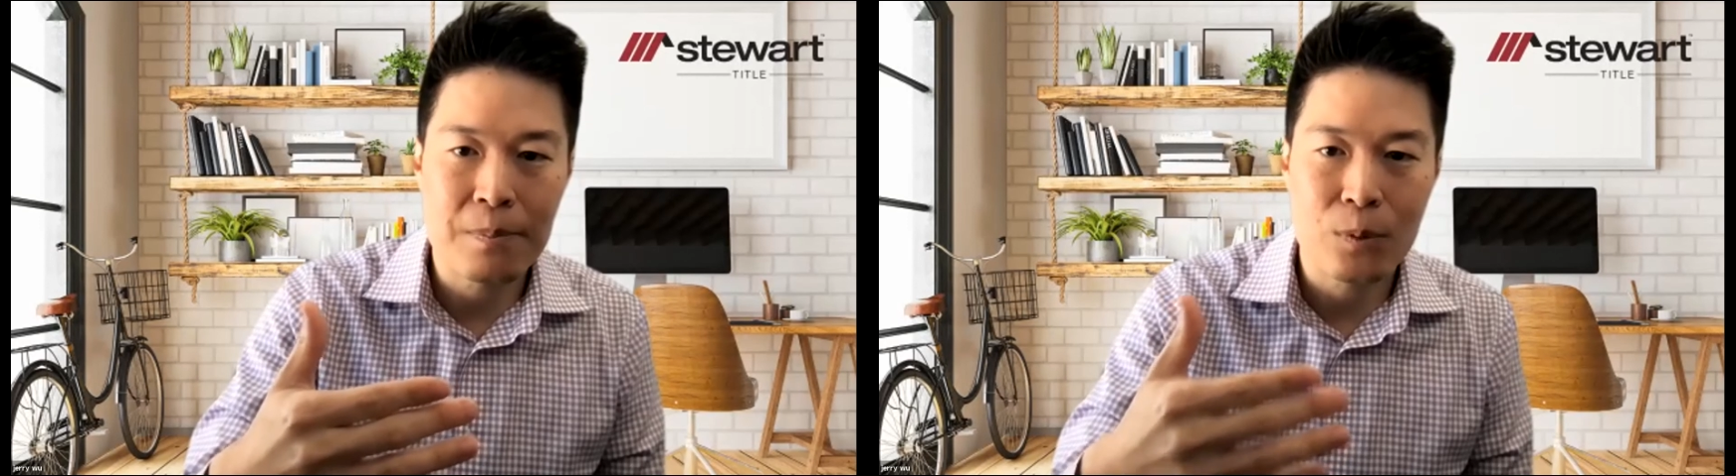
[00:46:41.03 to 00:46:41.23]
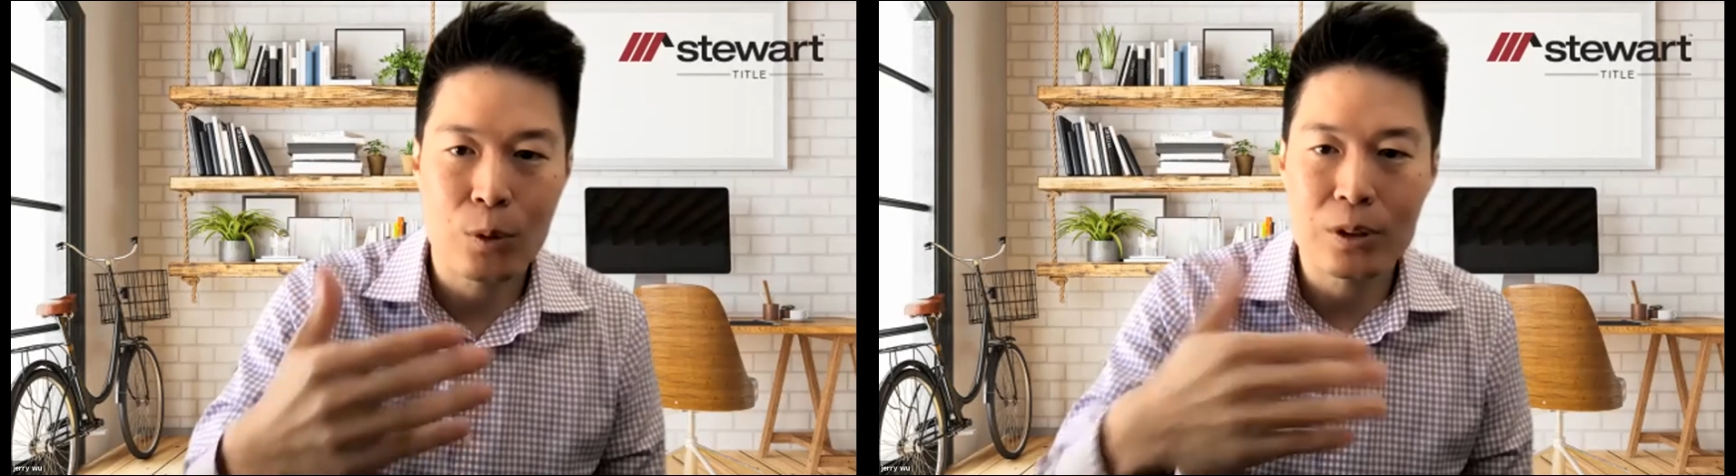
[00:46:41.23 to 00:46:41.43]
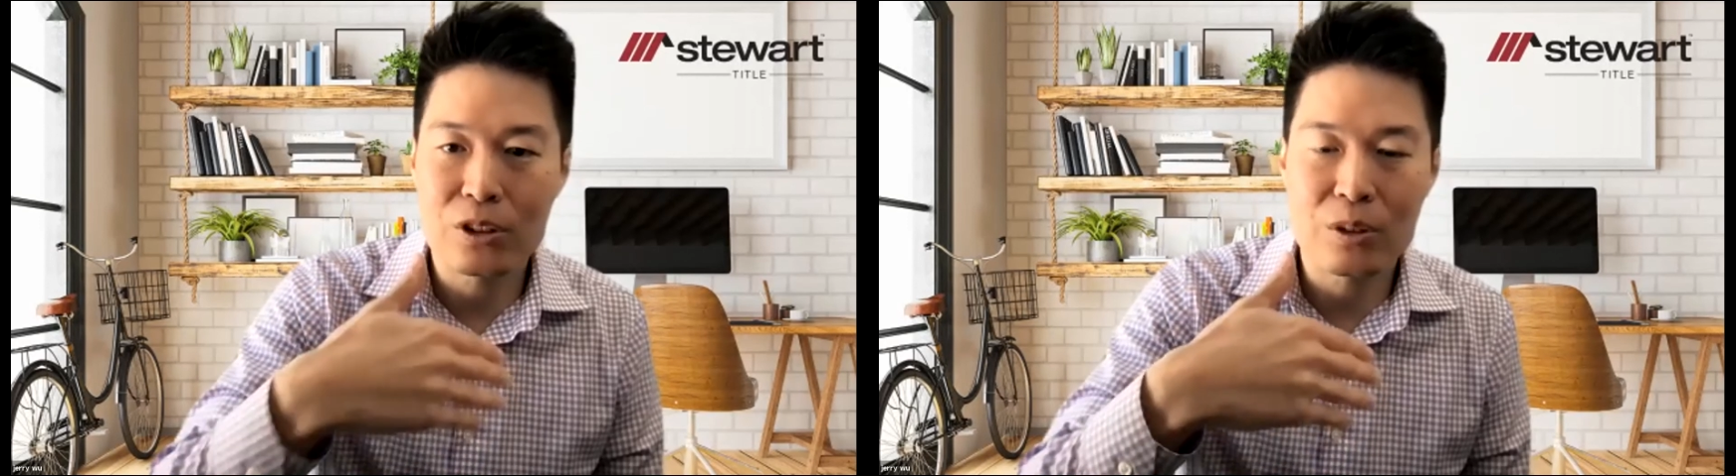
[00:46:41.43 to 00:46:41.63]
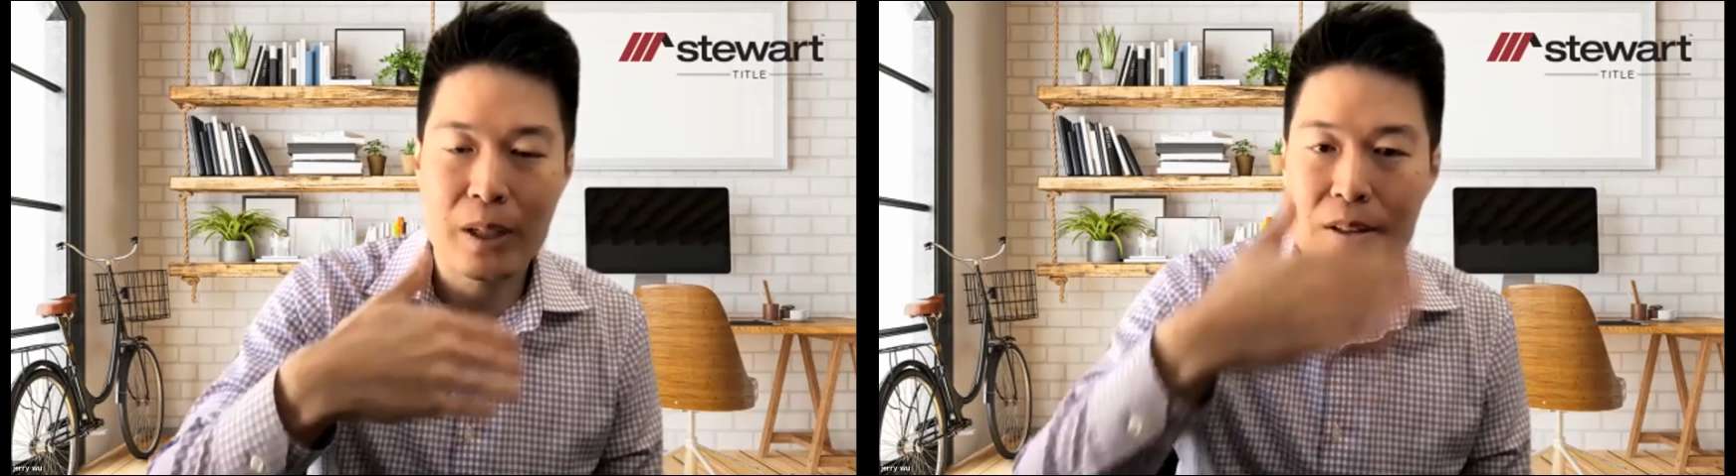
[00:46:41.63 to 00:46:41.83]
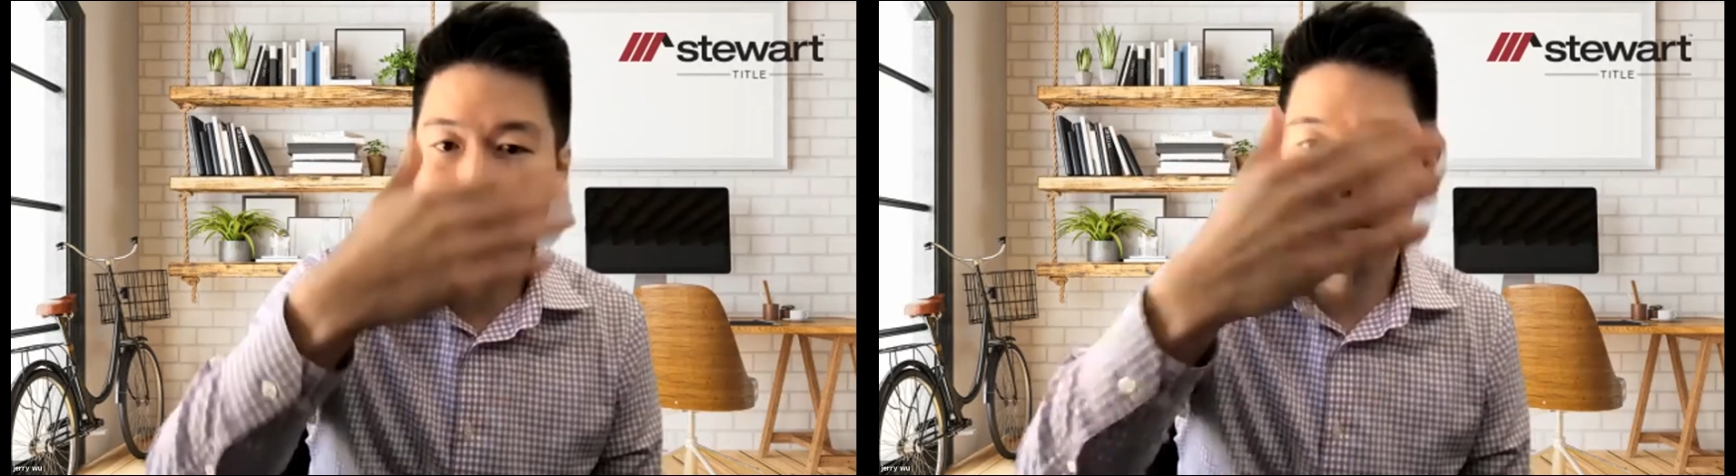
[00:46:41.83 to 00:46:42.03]
whether it's
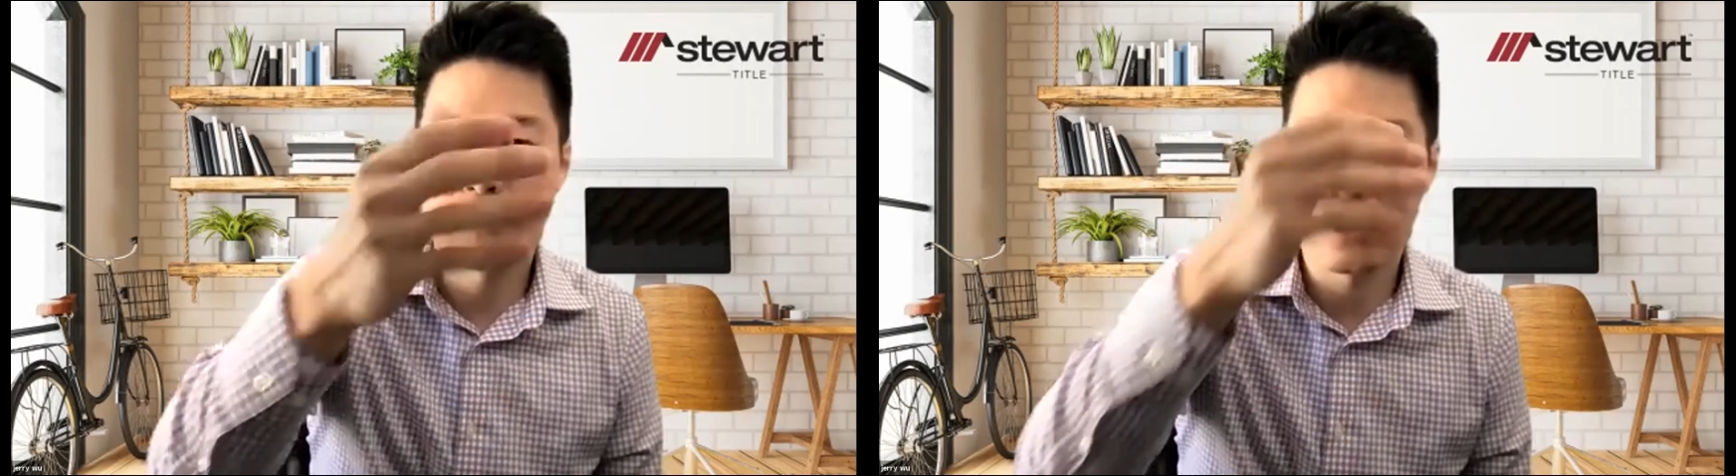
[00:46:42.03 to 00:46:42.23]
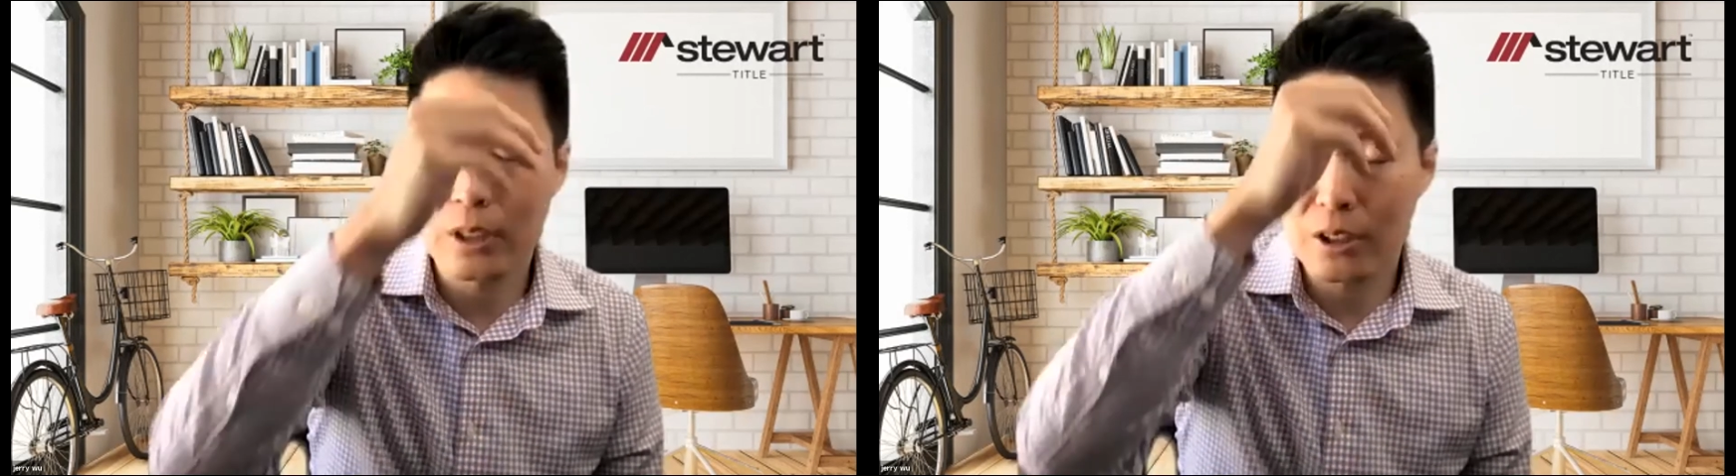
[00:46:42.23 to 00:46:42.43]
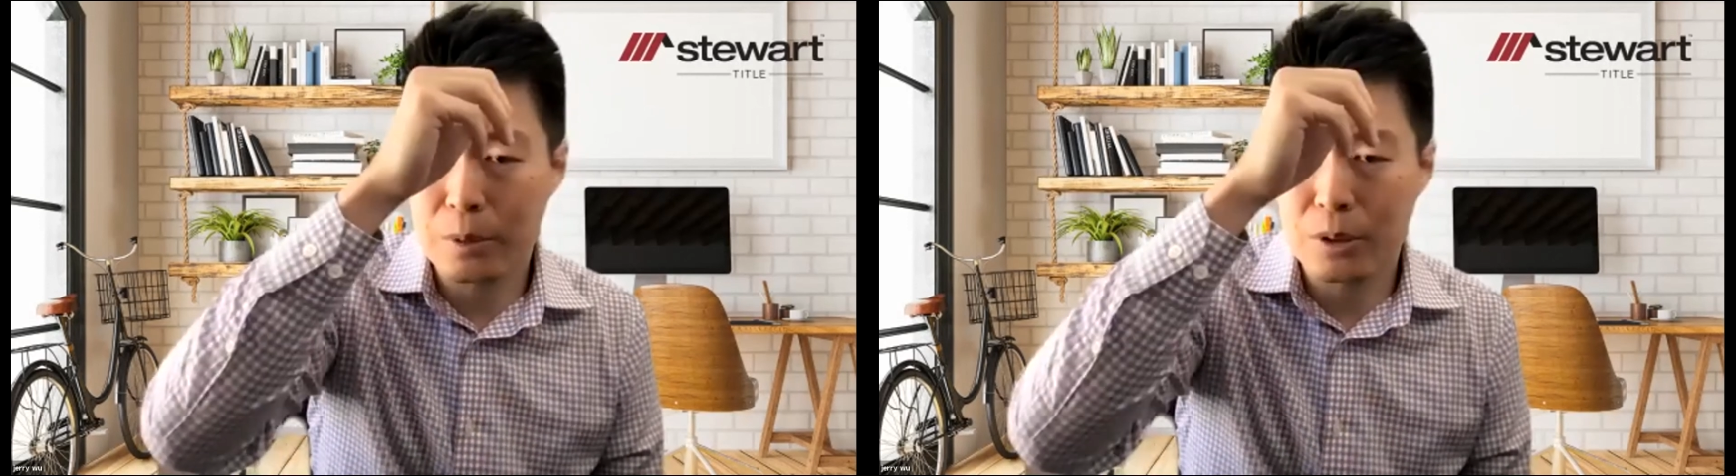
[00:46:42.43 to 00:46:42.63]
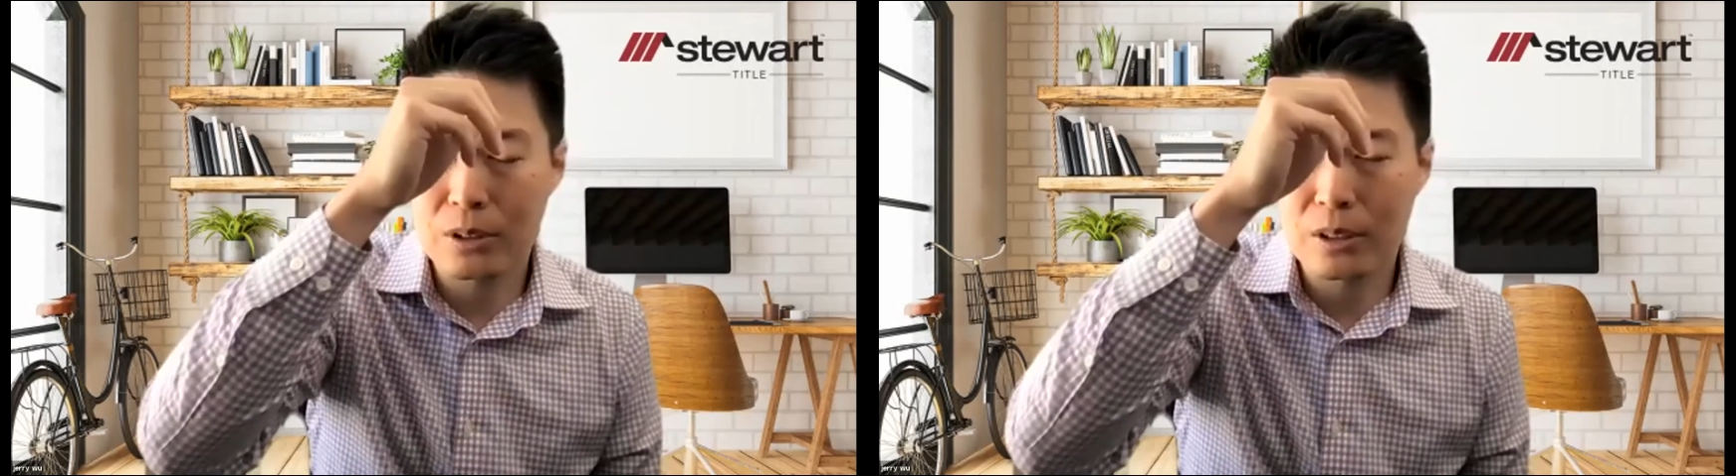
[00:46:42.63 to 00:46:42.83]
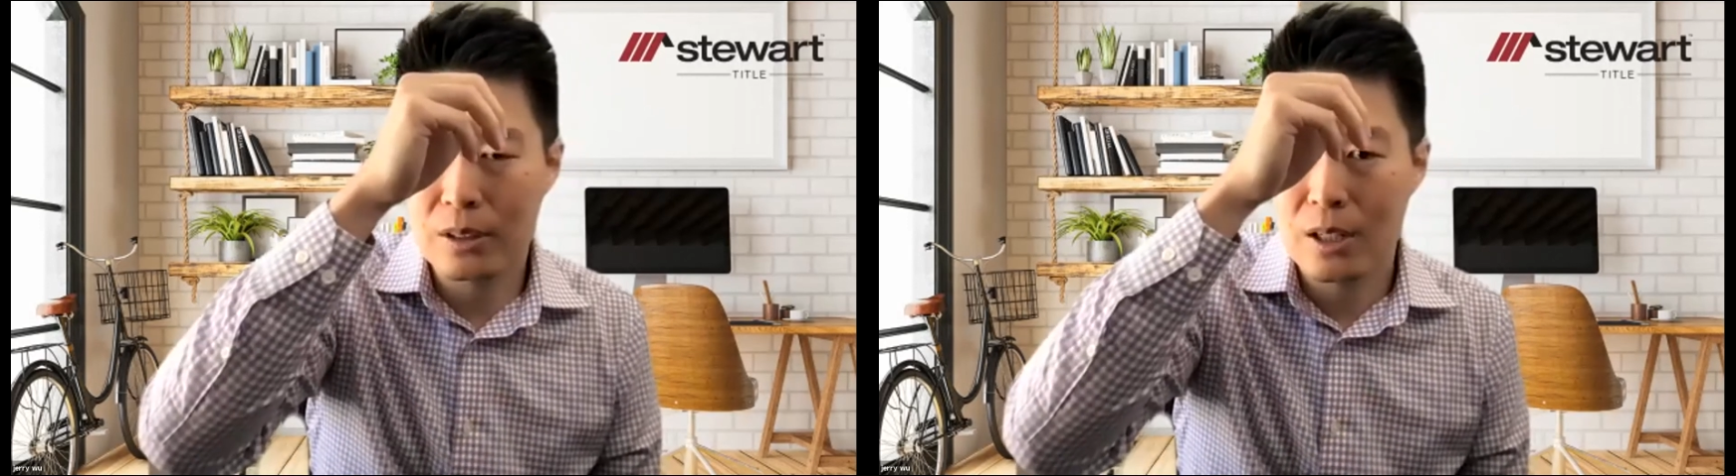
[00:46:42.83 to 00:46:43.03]
myself or another
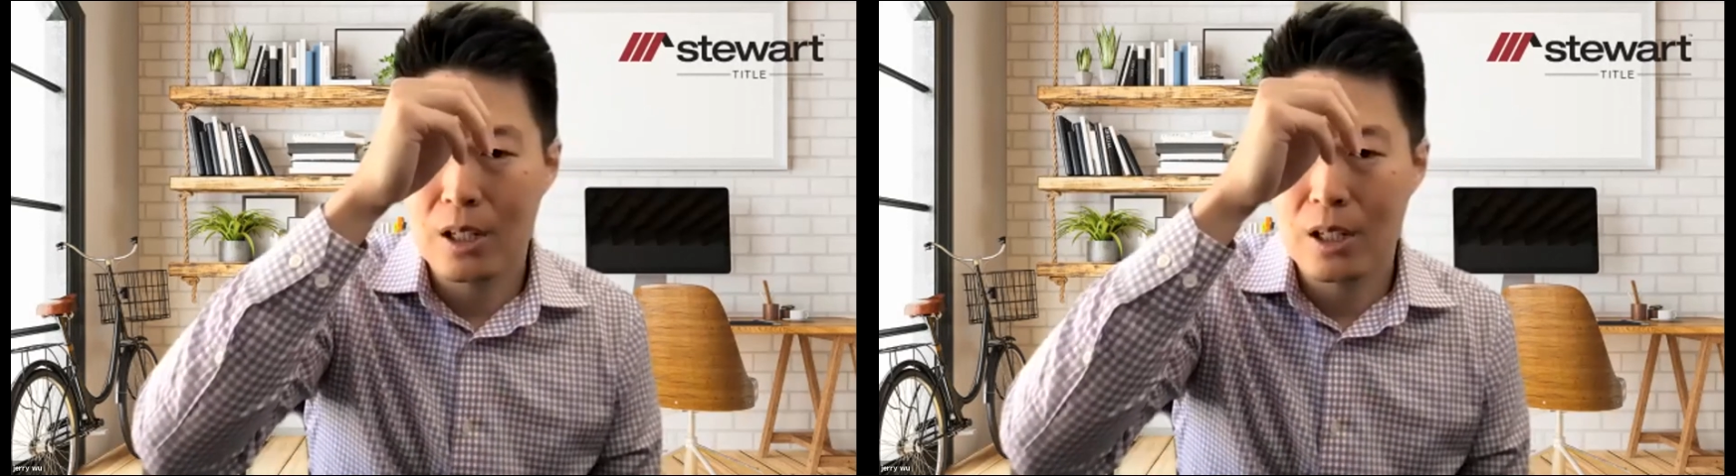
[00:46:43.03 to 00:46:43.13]
person,